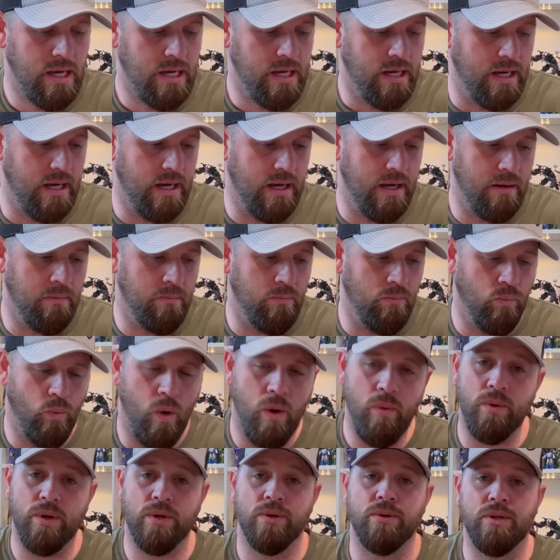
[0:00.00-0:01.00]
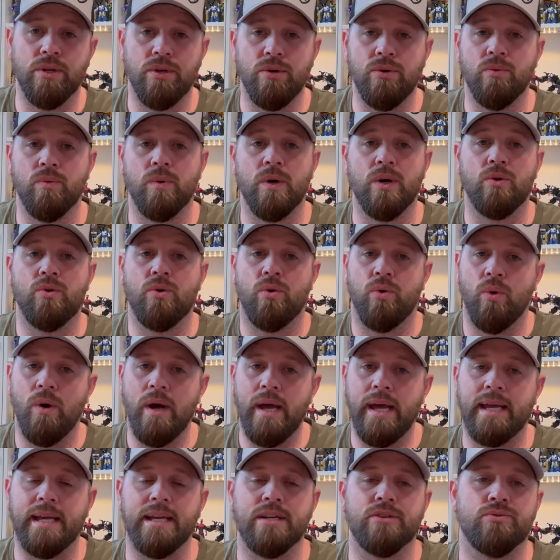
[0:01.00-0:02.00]
Um, what we're going to do real
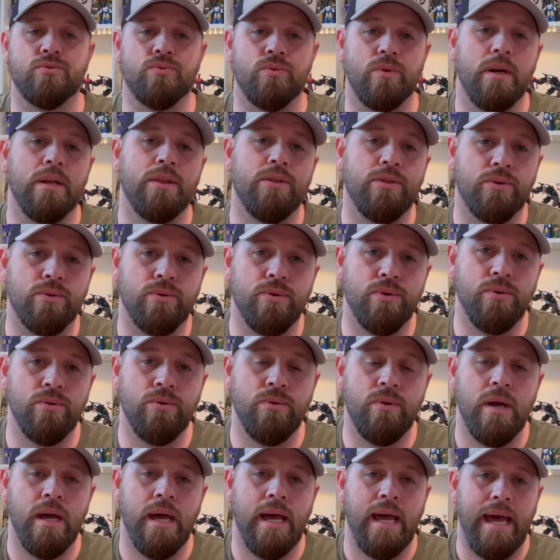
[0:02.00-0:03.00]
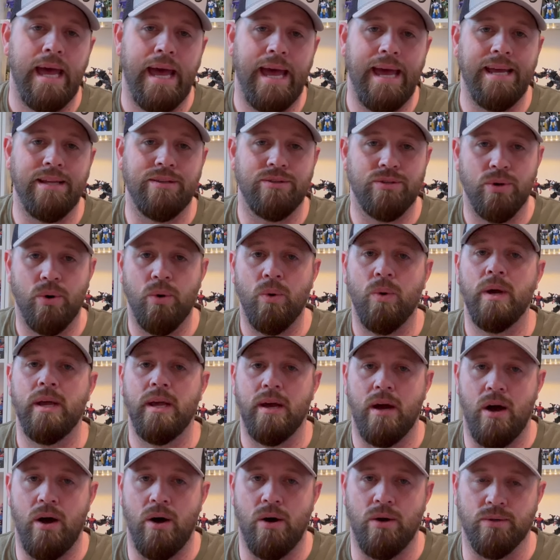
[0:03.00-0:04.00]
quick is run through a toy
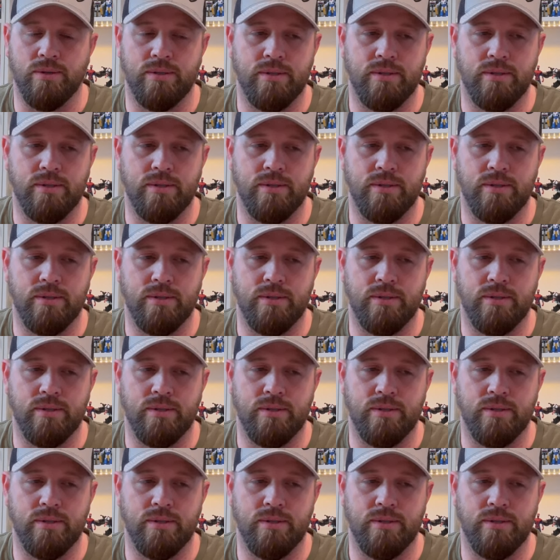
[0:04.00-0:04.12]
haul.